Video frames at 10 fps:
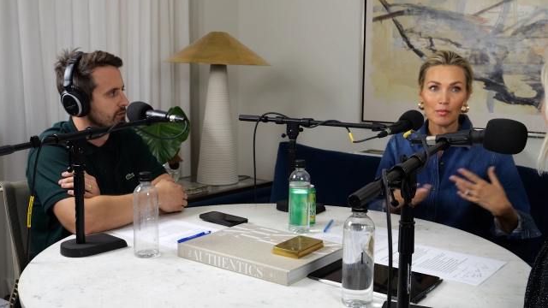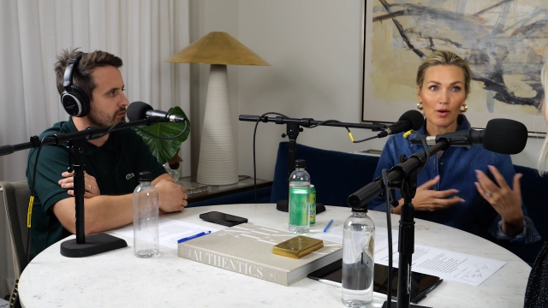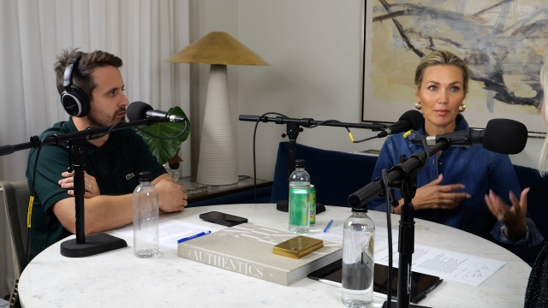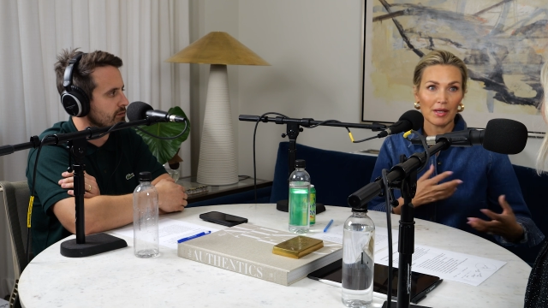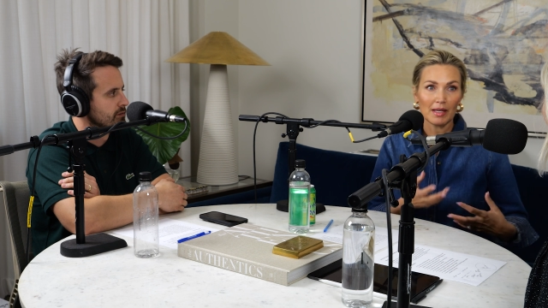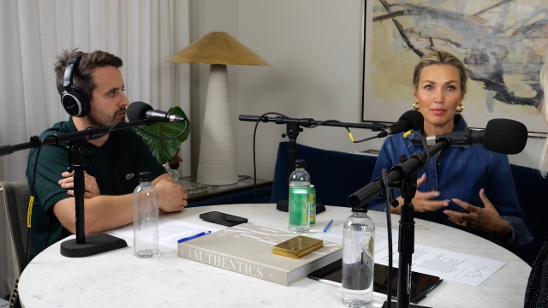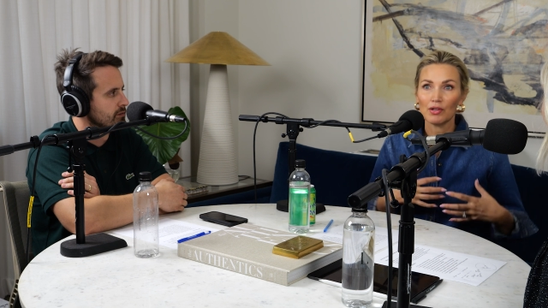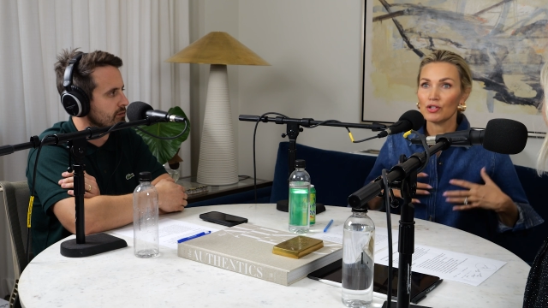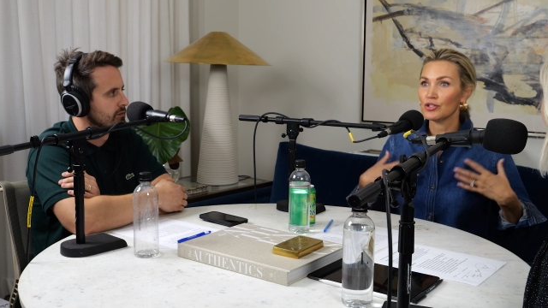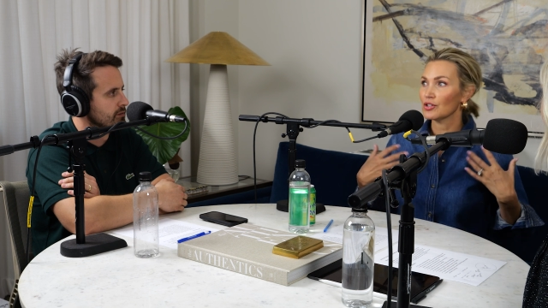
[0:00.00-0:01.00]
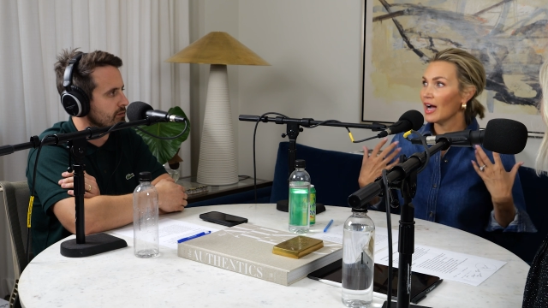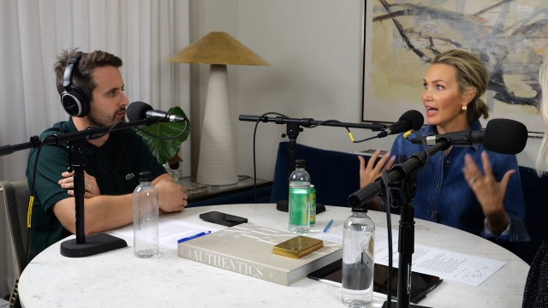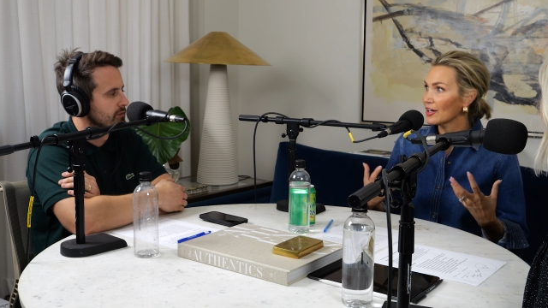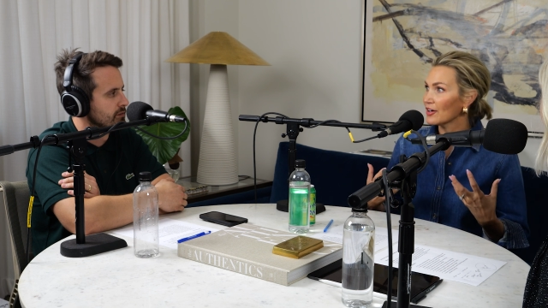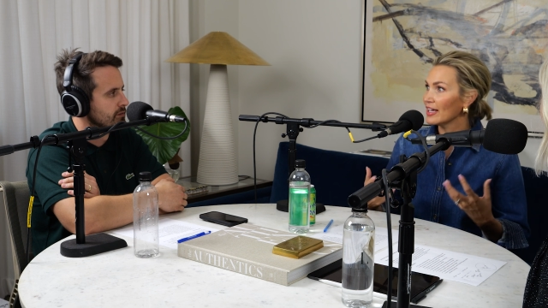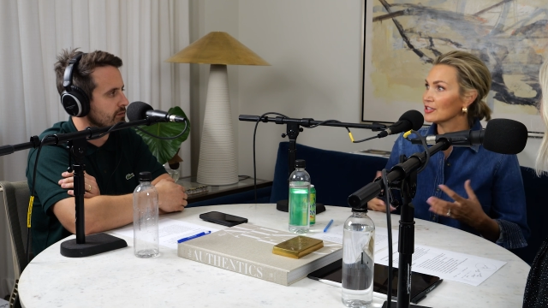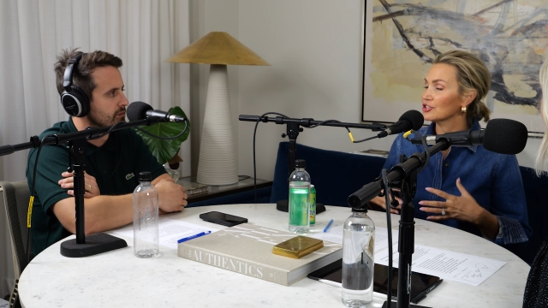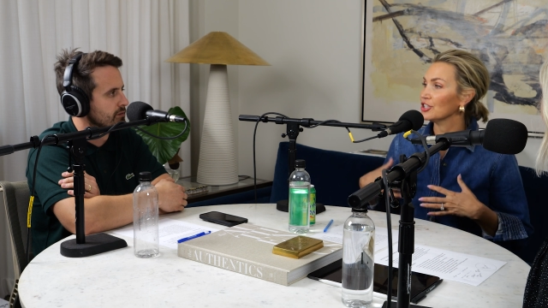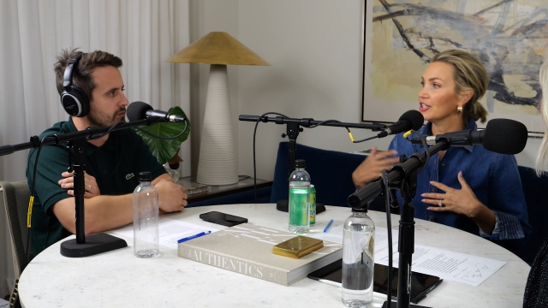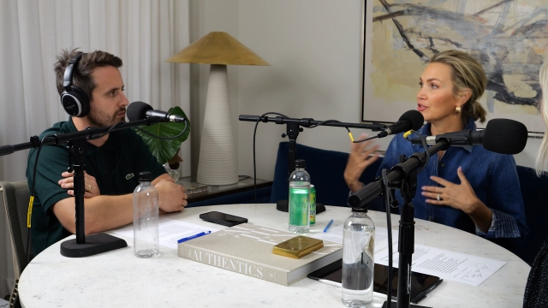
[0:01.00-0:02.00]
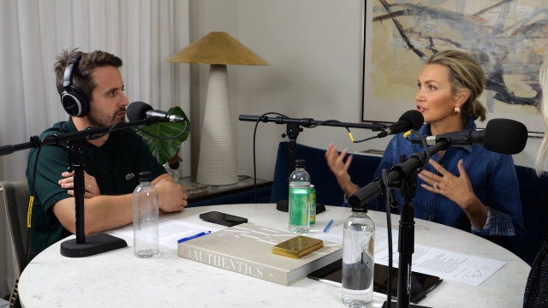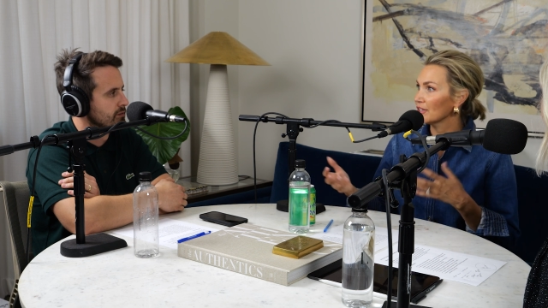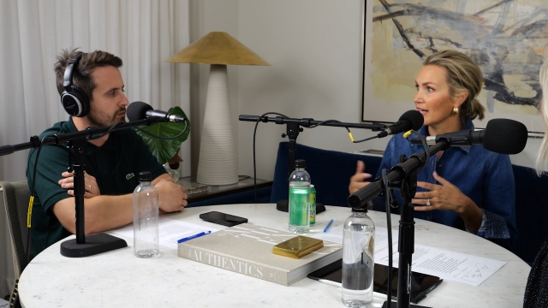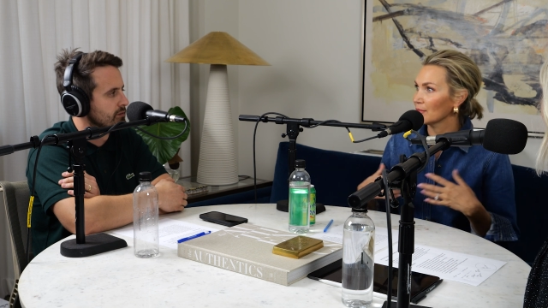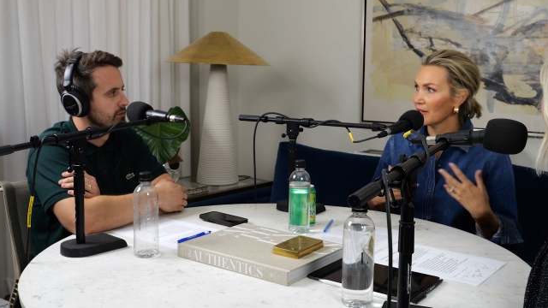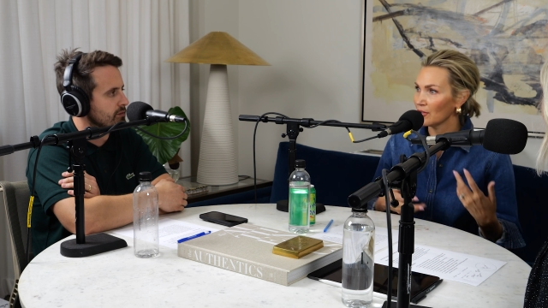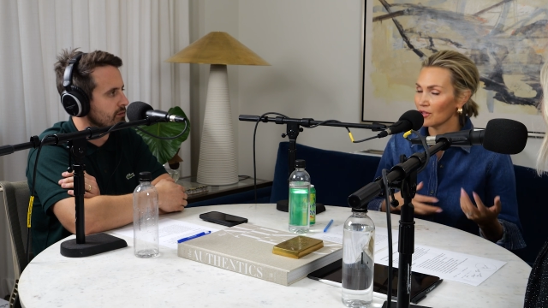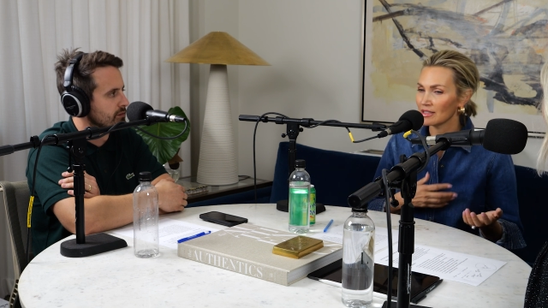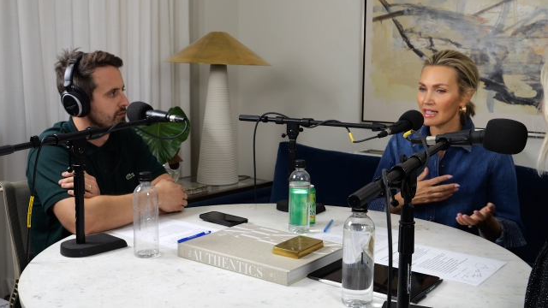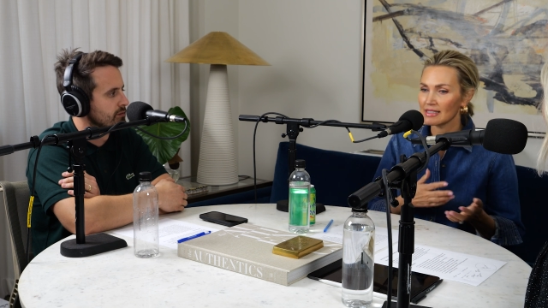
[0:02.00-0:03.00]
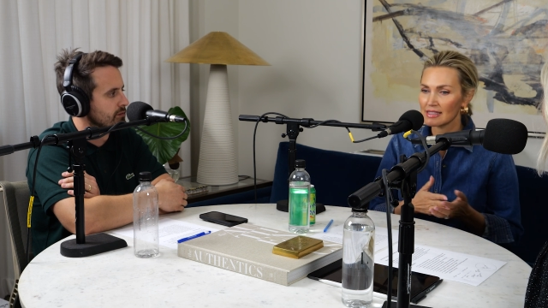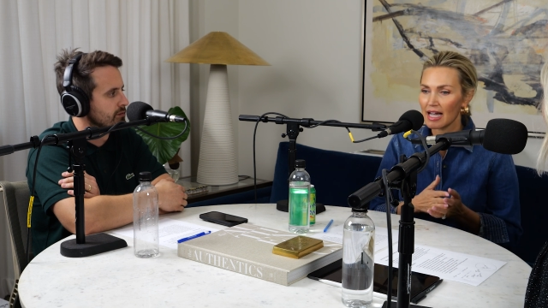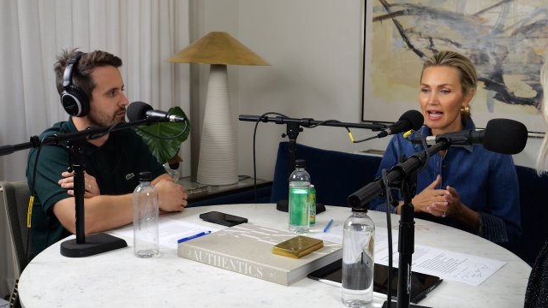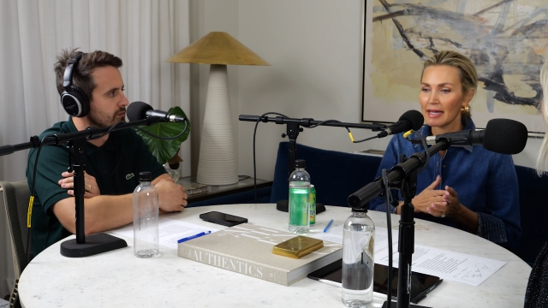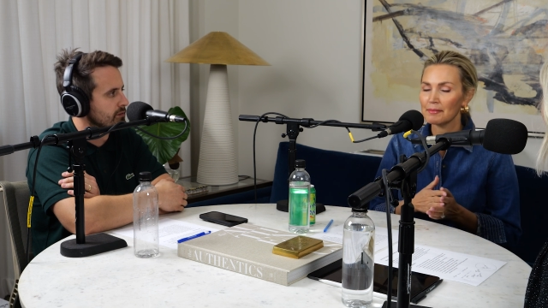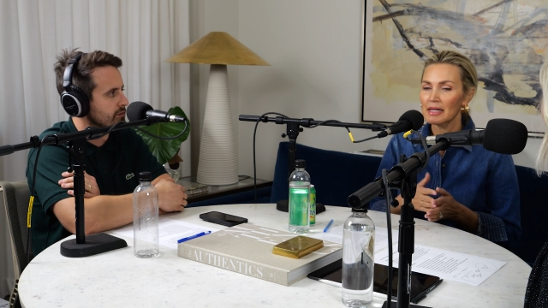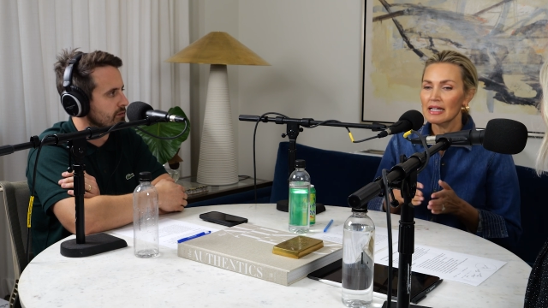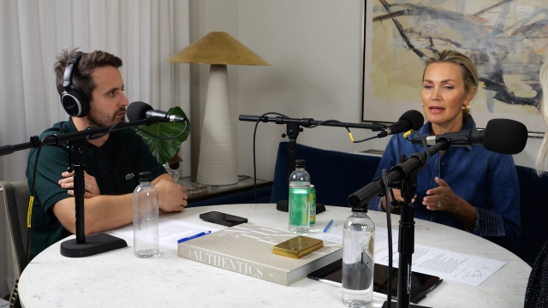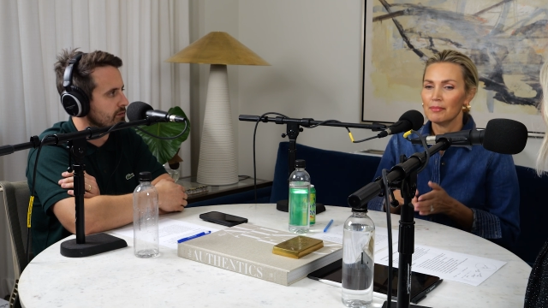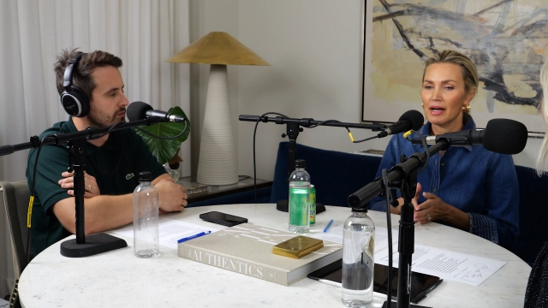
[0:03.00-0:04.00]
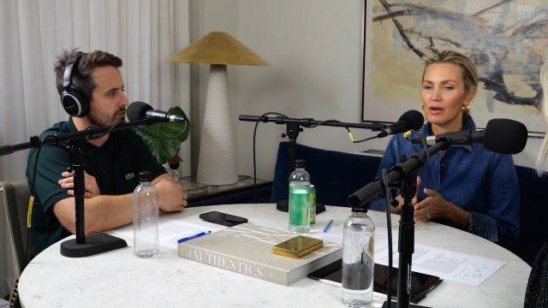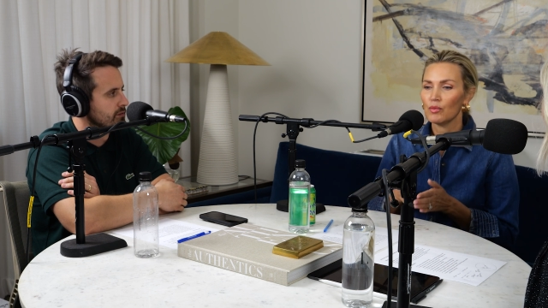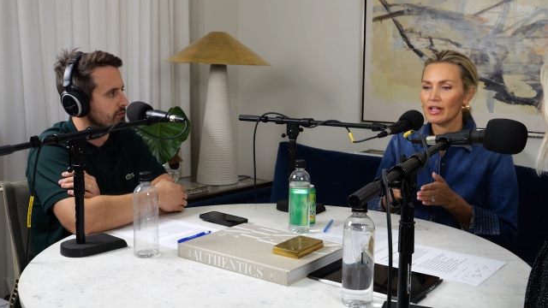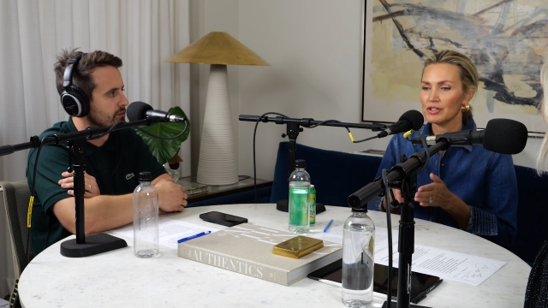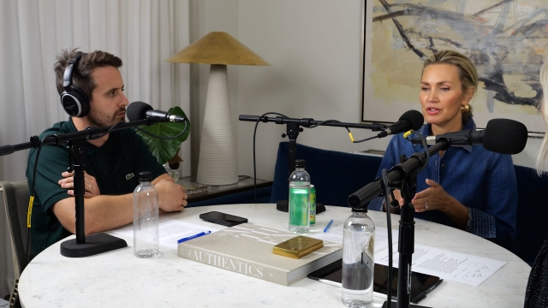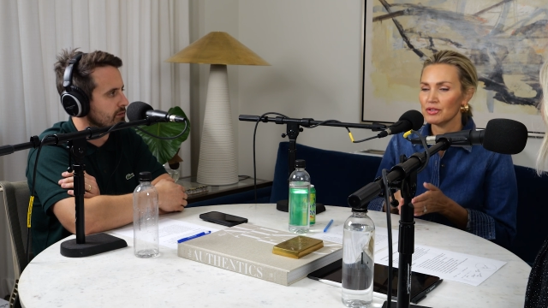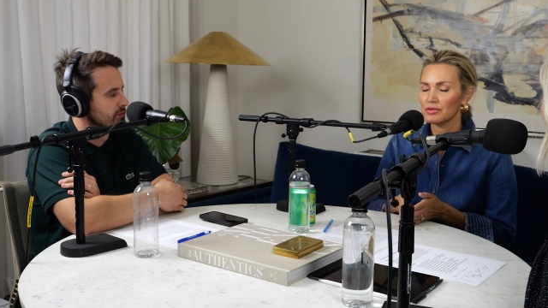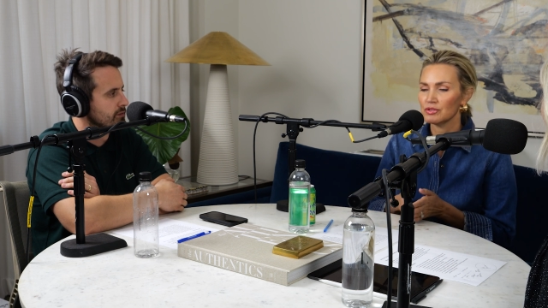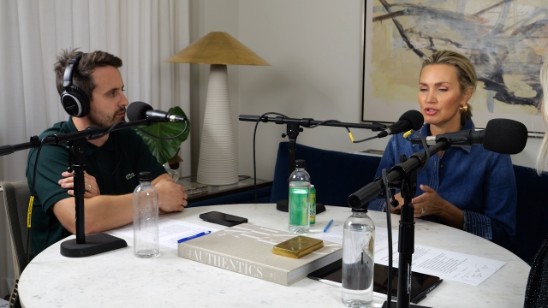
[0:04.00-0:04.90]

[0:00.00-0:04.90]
Speaker 1: more people you're higher energy you learn how to prioritize time but when you